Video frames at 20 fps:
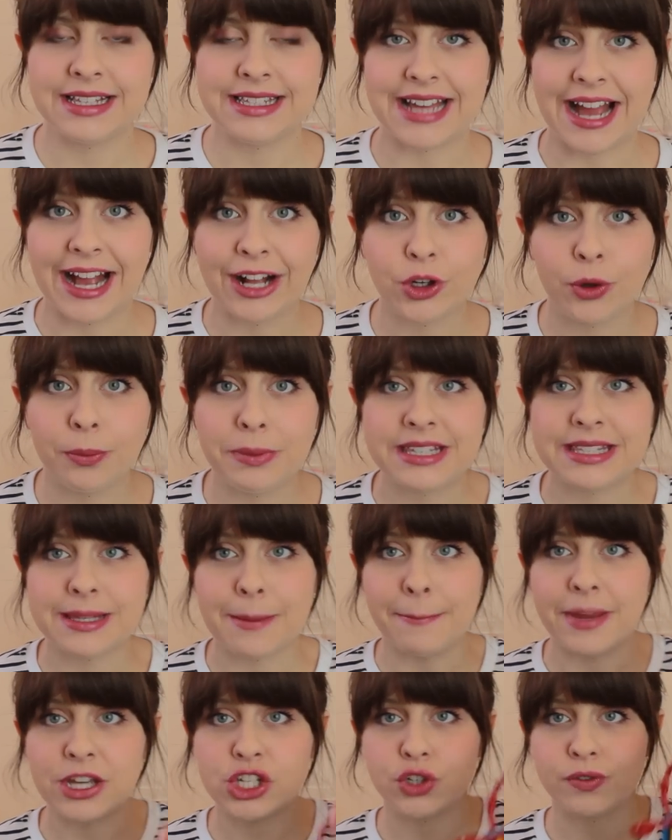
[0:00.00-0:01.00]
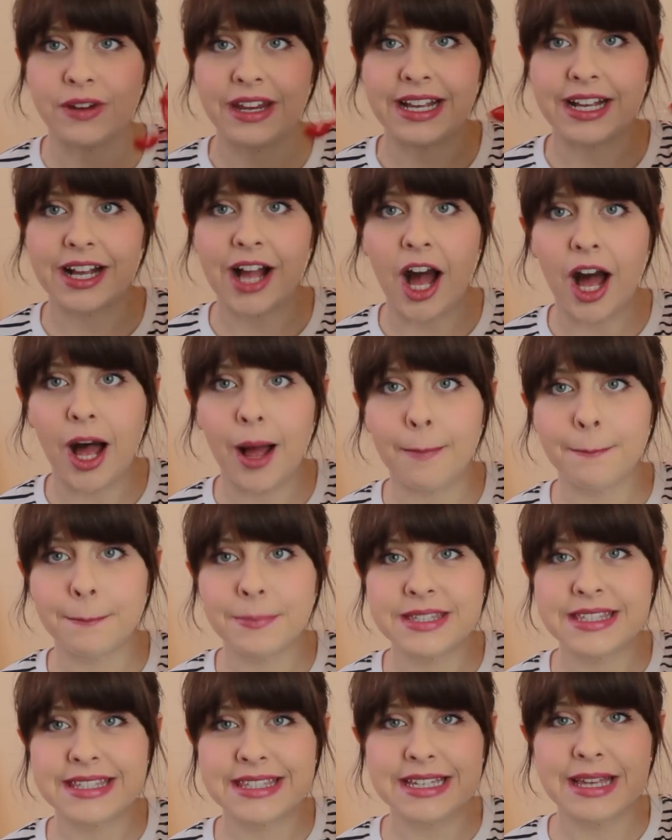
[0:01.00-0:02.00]
Dan got me some measuring
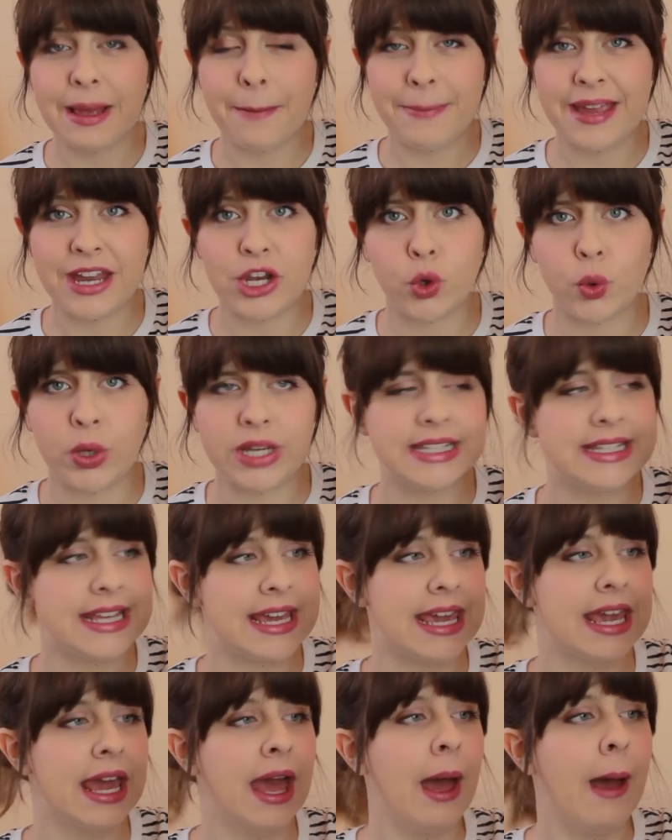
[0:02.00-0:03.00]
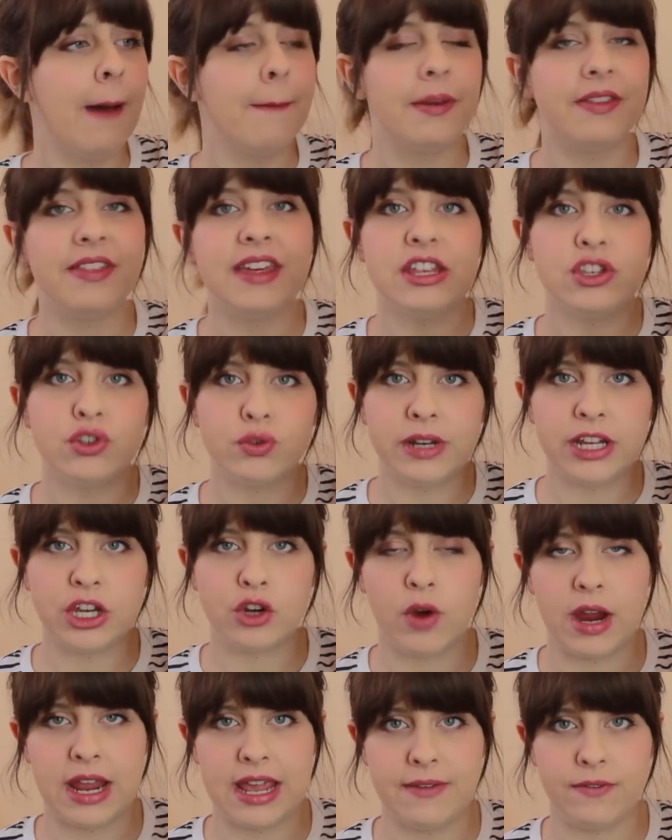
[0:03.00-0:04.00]
cups, a bit noisy, but these are really
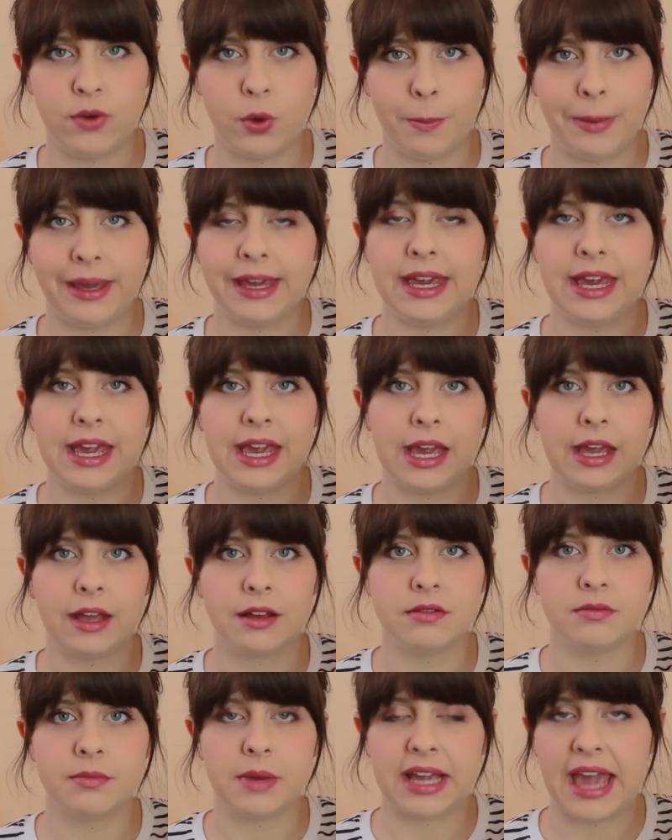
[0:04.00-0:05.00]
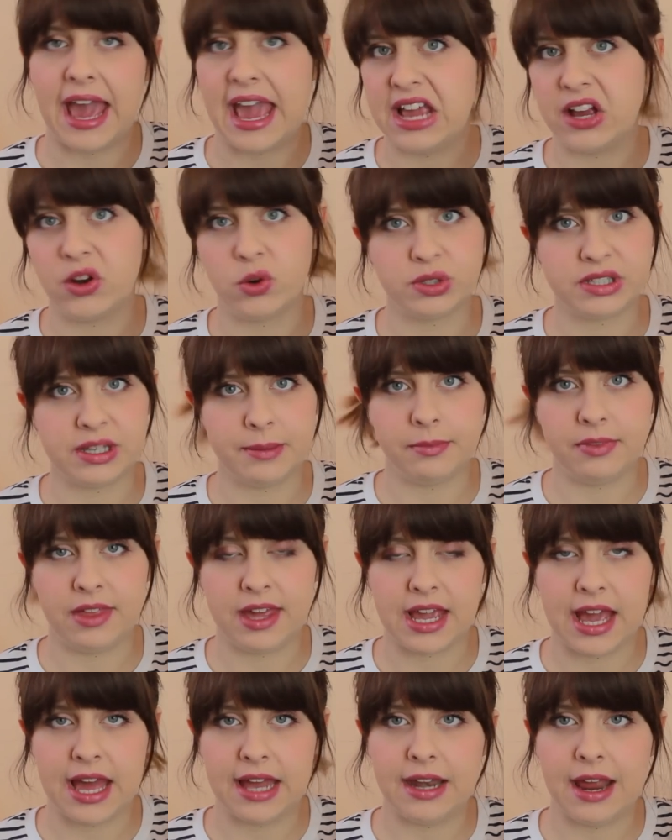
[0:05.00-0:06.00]
great if you're making a cake or
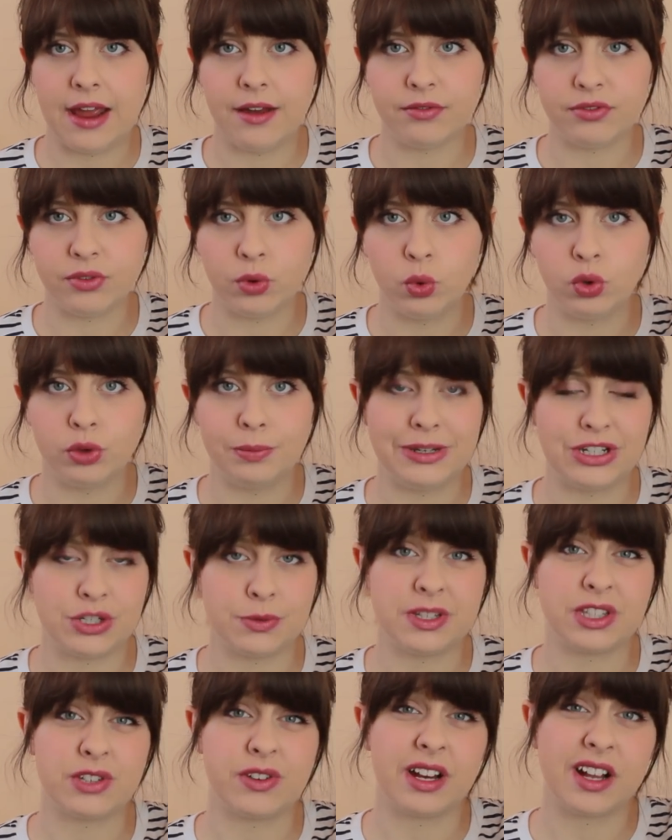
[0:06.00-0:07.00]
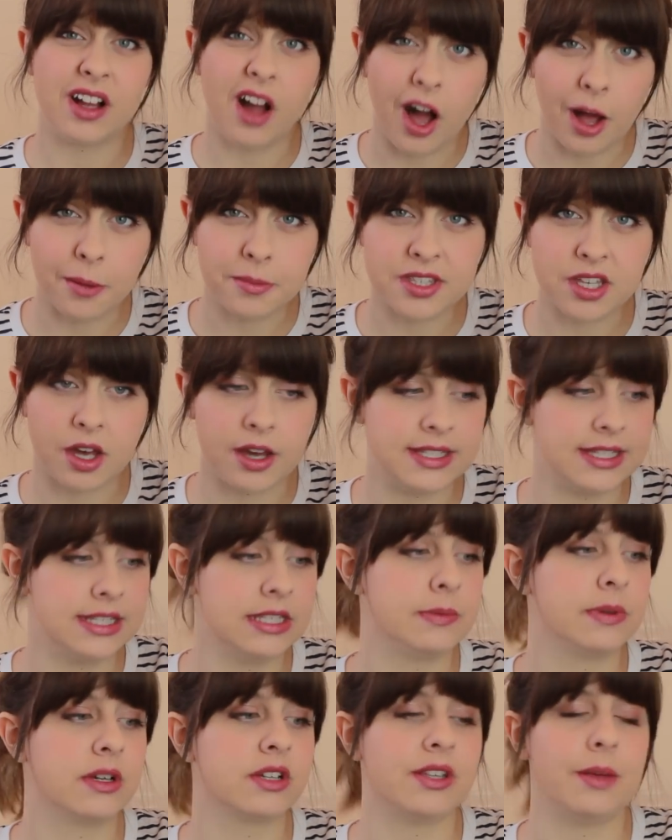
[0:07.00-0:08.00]
something and all the measurements are in cup
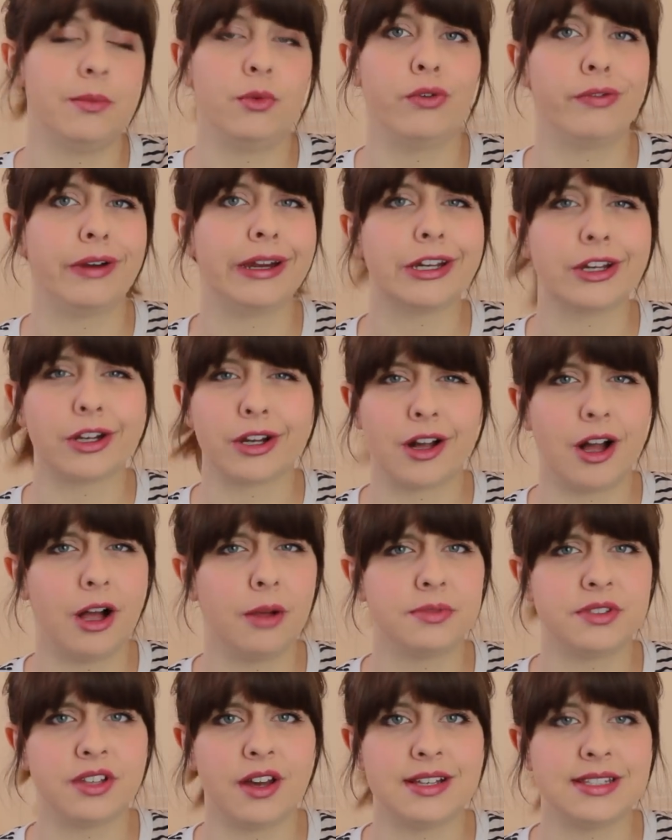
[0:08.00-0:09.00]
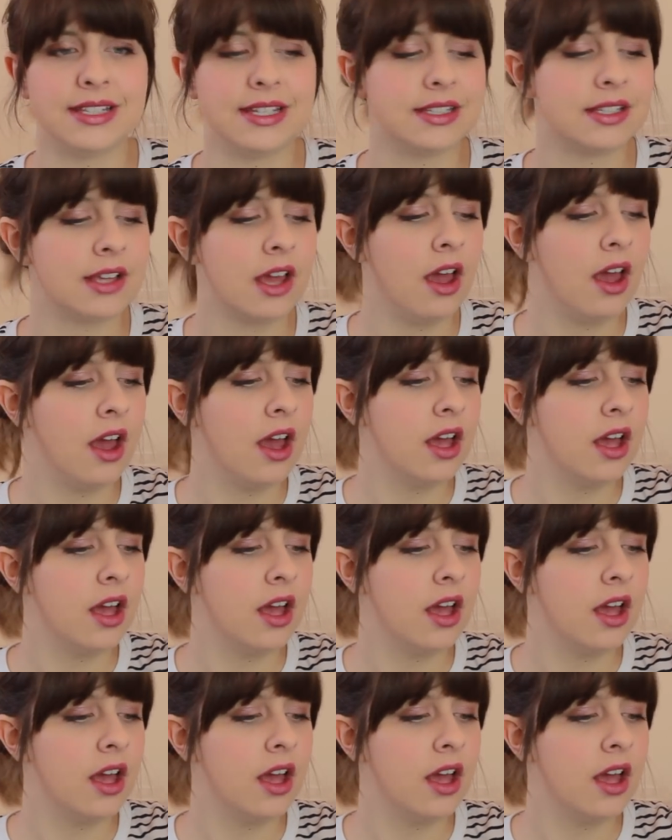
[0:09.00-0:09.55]
sizes, because I'm not very good at cup sizes.